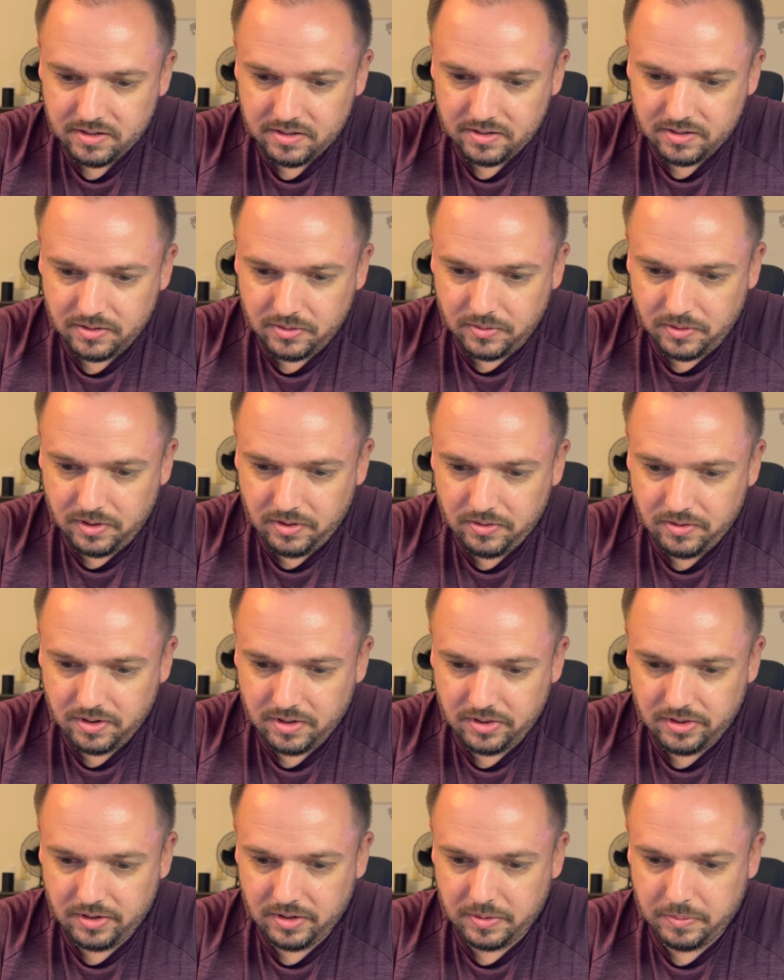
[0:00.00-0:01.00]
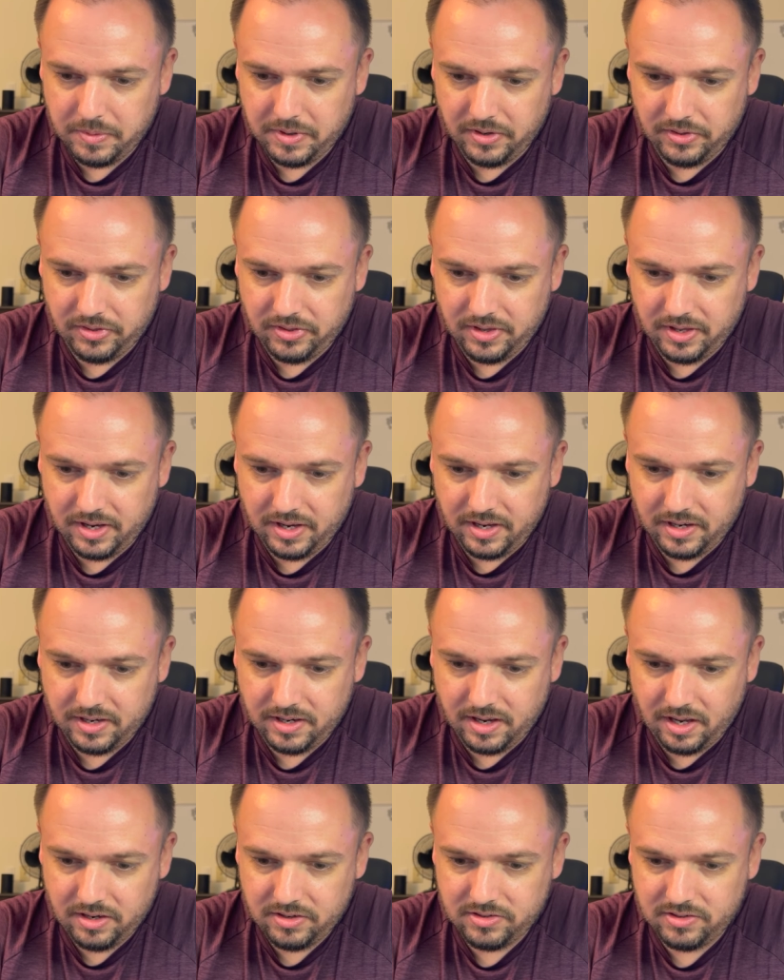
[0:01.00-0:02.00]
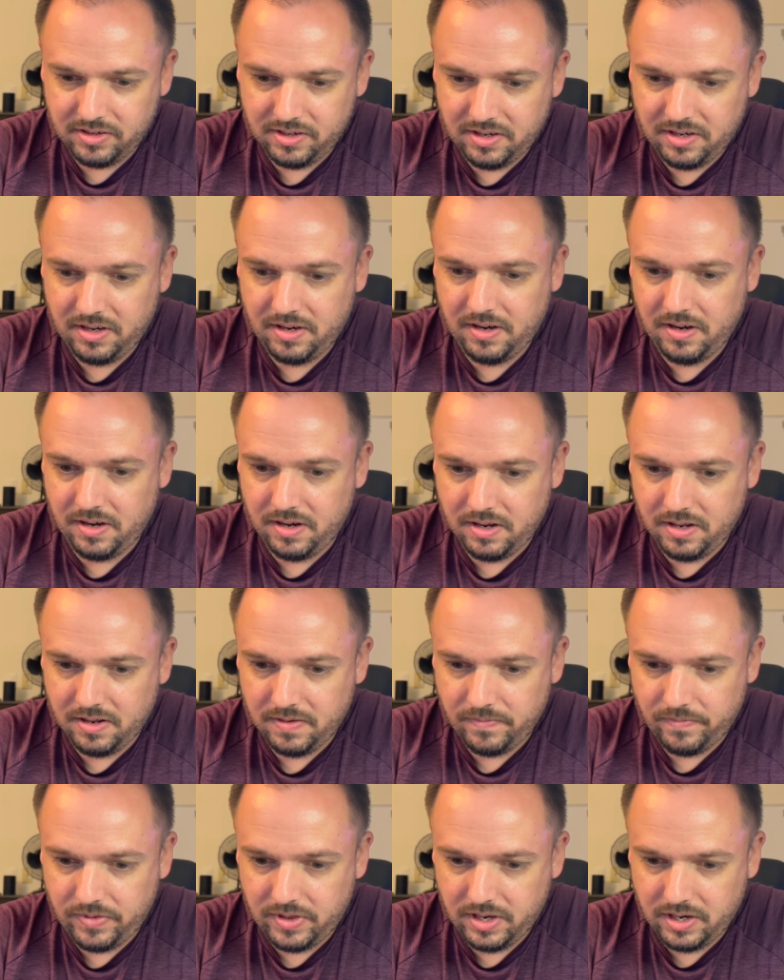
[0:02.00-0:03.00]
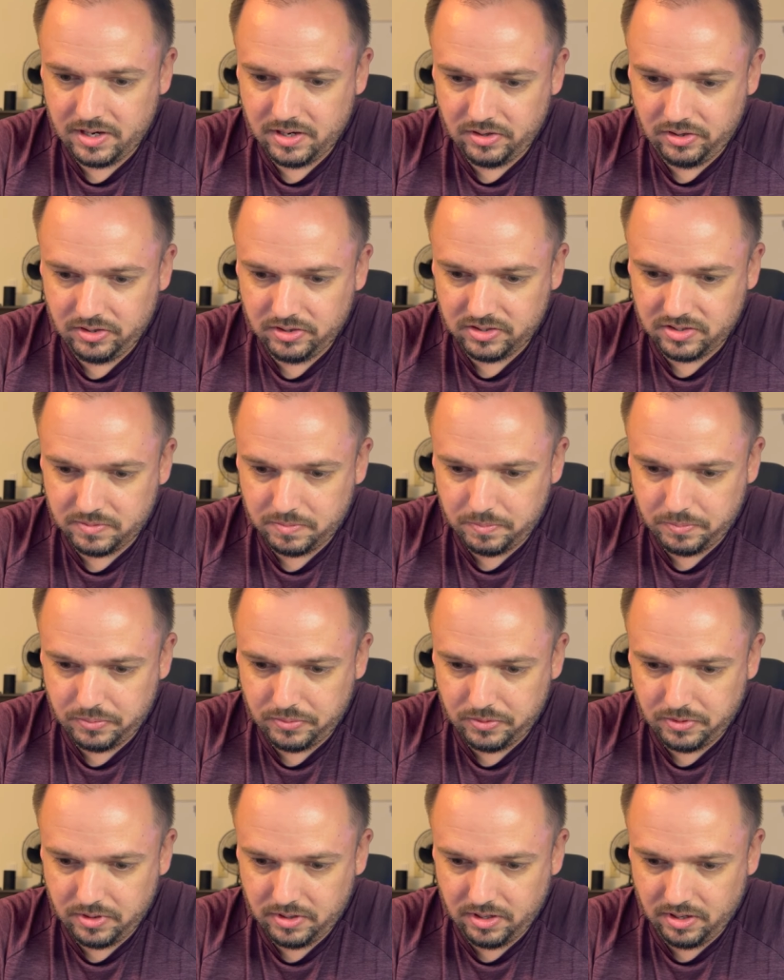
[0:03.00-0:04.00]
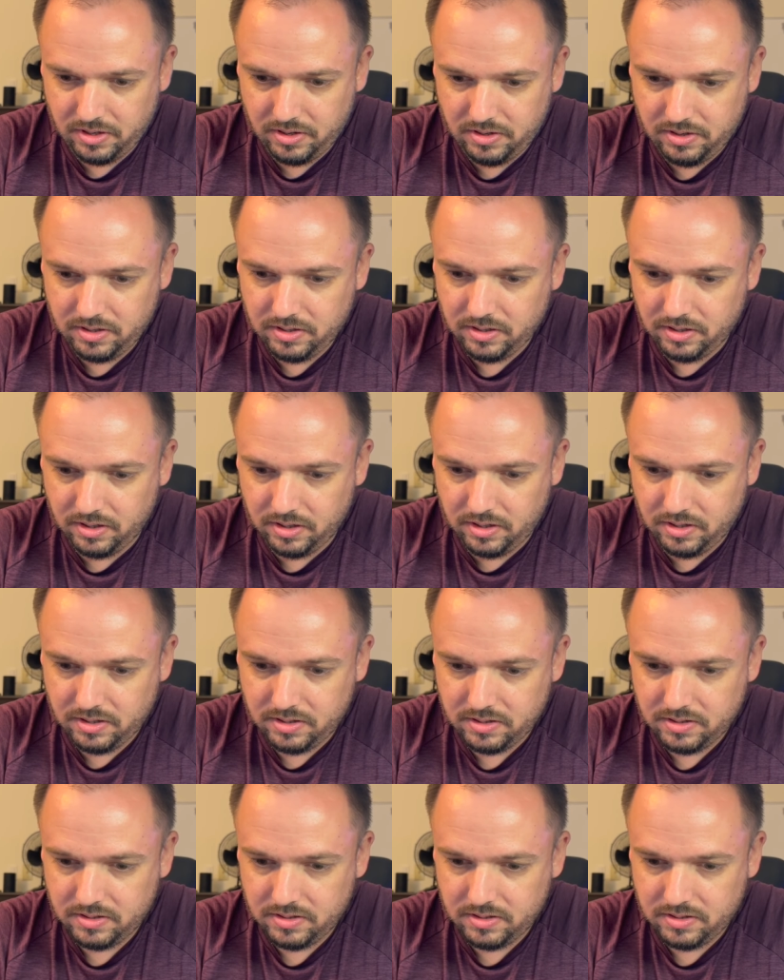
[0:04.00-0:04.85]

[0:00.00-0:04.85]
So what do I think about that? I actually think it looks pretty good.